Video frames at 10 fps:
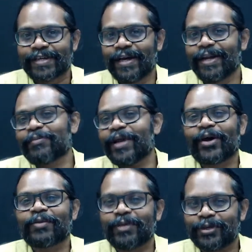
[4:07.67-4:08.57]
It may
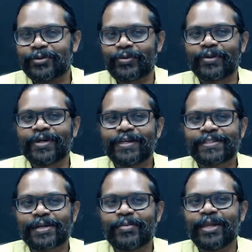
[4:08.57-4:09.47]
not be true.
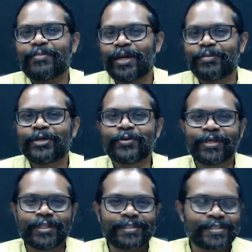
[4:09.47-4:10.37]
Somebody might be
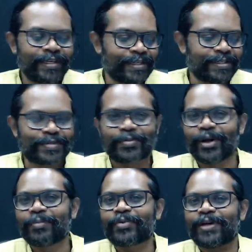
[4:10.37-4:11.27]
doing this as a
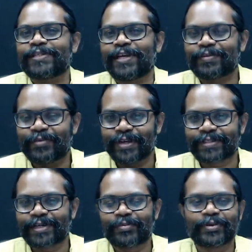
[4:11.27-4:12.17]
small project, for
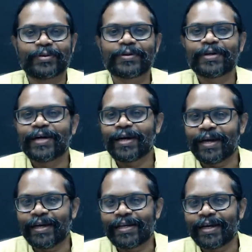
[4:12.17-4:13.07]
example, right?